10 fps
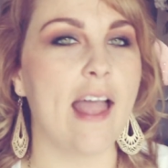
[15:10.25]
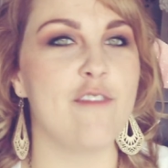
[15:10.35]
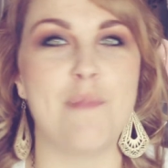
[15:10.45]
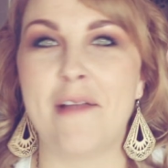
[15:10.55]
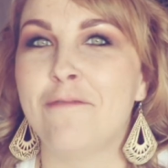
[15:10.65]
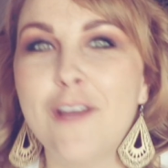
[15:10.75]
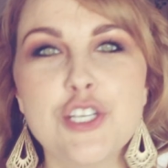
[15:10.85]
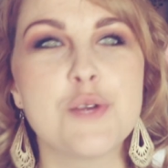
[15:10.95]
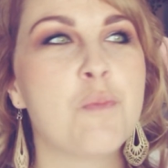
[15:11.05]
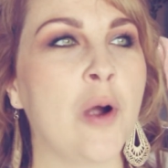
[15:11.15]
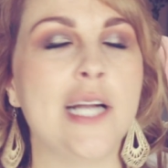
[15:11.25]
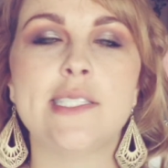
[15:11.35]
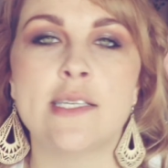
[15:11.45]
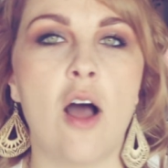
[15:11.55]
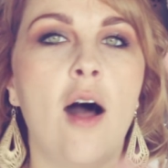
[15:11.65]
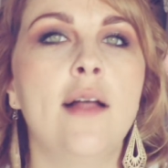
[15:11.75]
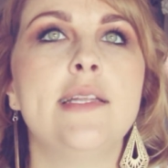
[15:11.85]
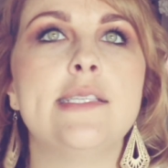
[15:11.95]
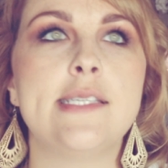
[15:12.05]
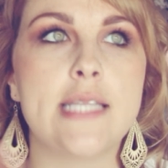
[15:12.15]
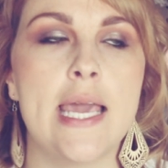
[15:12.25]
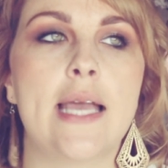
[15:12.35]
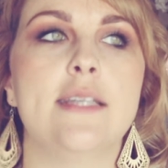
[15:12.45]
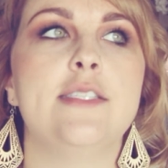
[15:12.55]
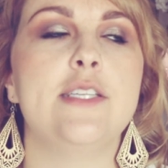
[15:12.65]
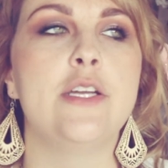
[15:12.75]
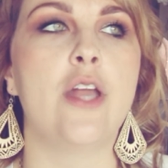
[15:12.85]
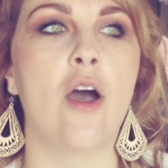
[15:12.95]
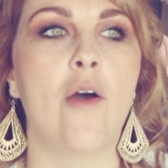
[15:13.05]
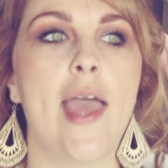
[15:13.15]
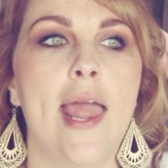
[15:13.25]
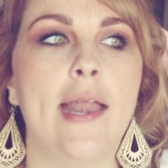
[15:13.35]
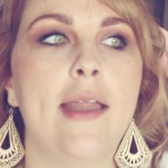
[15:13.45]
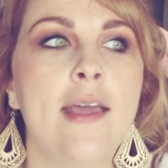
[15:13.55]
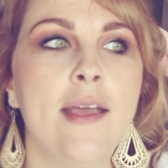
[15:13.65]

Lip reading: I've made vision boards and all these things, you know, and